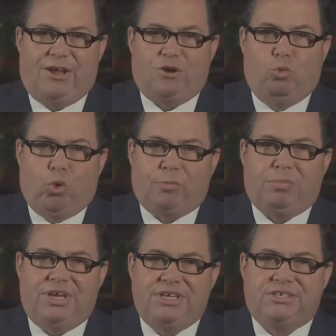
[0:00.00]
I allowed a
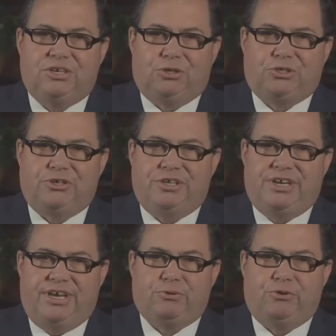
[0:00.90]
workplace culture to
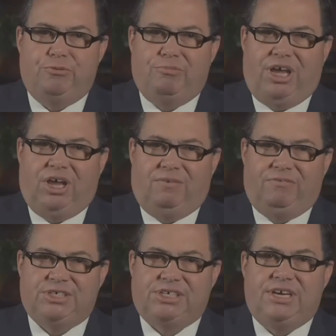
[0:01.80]
take root in my
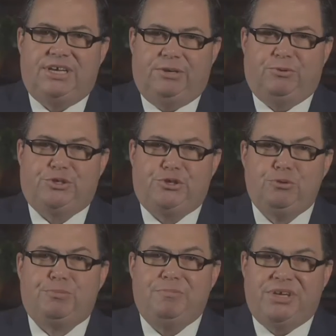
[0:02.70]
office that
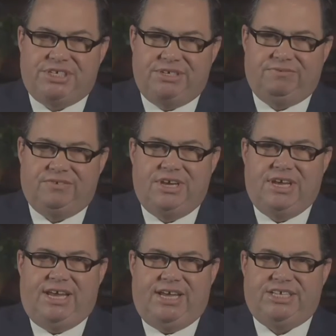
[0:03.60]
was too
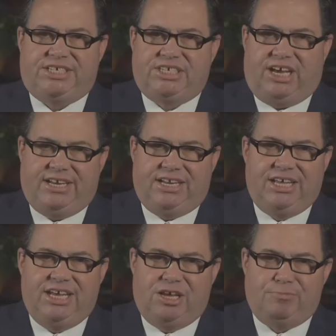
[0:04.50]
permissive and
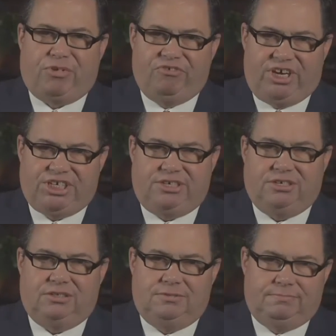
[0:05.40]
decidedly
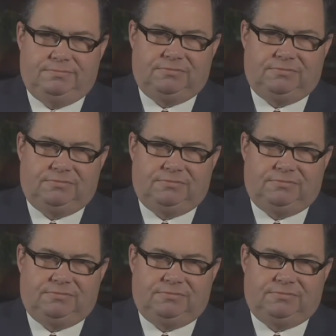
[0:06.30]
unprofessional.